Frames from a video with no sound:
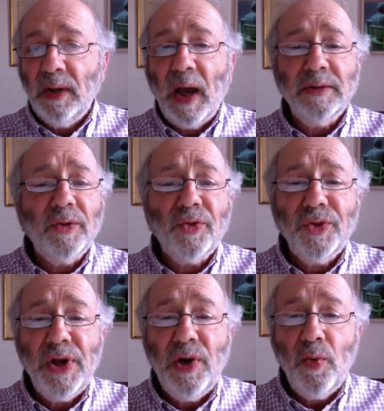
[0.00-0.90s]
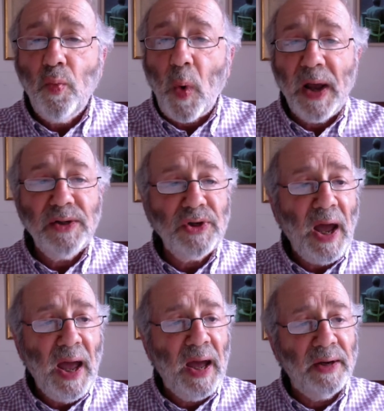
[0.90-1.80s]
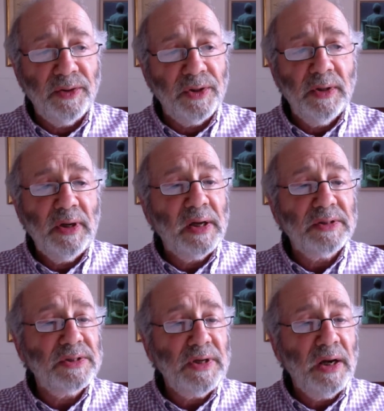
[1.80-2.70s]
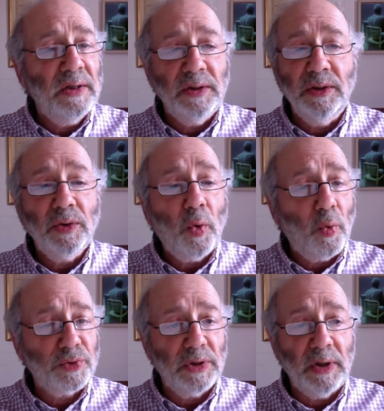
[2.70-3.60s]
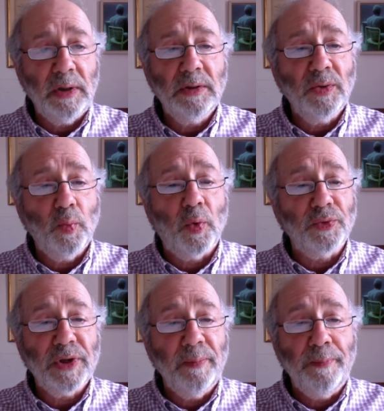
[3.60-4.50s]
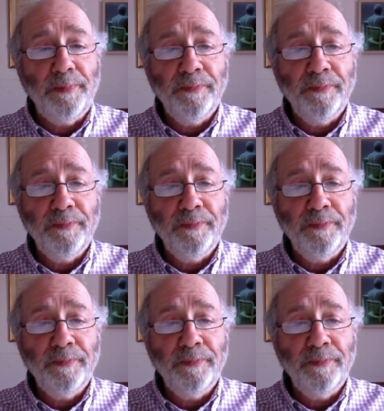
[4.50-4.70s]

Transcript: and a thin white hand extended haughtily towards him.